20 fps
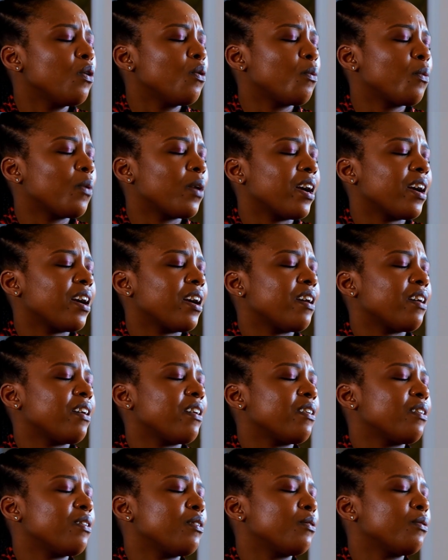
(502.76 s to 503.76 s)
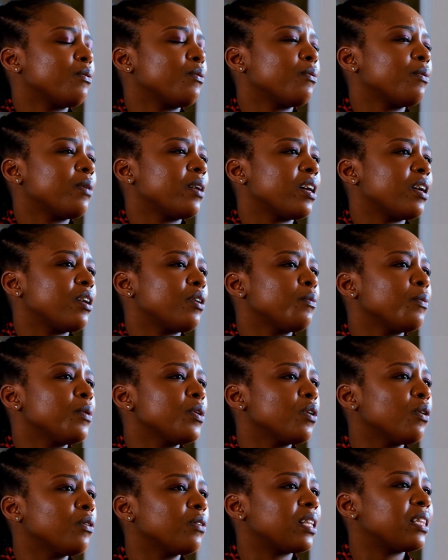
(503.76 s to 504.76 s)
where we
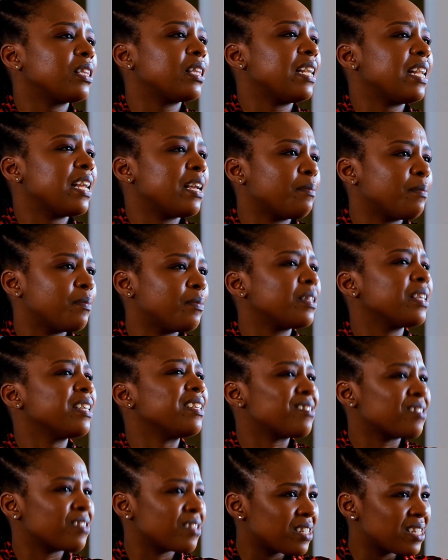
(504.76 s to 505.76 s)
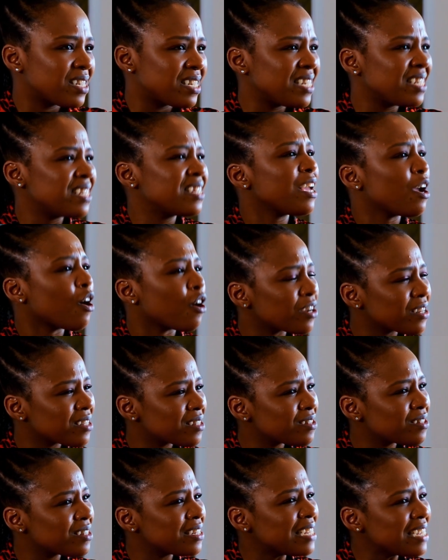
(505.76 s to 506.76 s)
know that there are
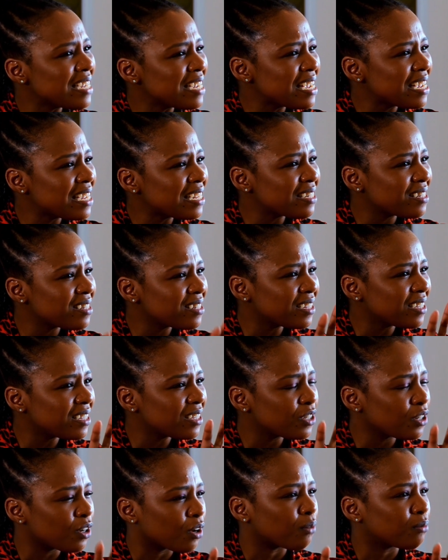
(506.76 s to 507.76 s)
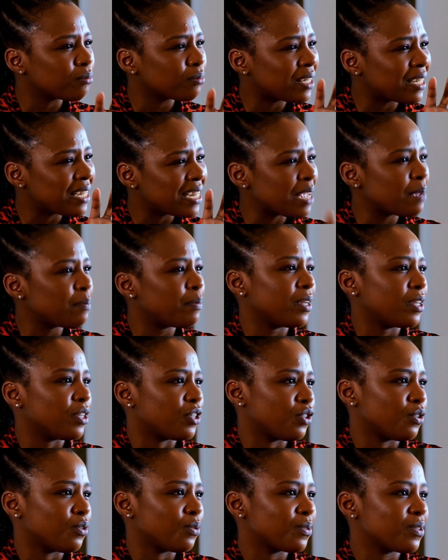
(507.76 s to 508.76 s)
you know, the labor
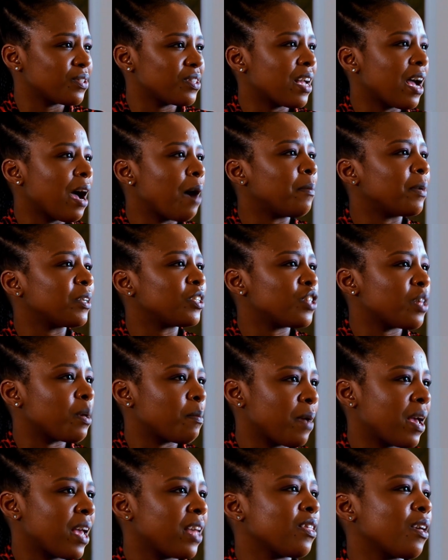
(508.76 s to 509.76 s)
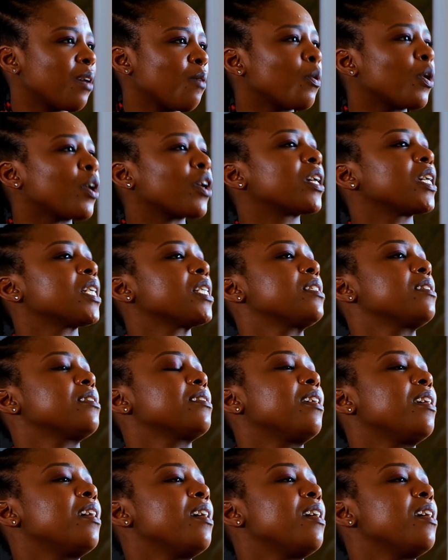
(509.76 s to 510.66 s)
issues, how much they pay their workers.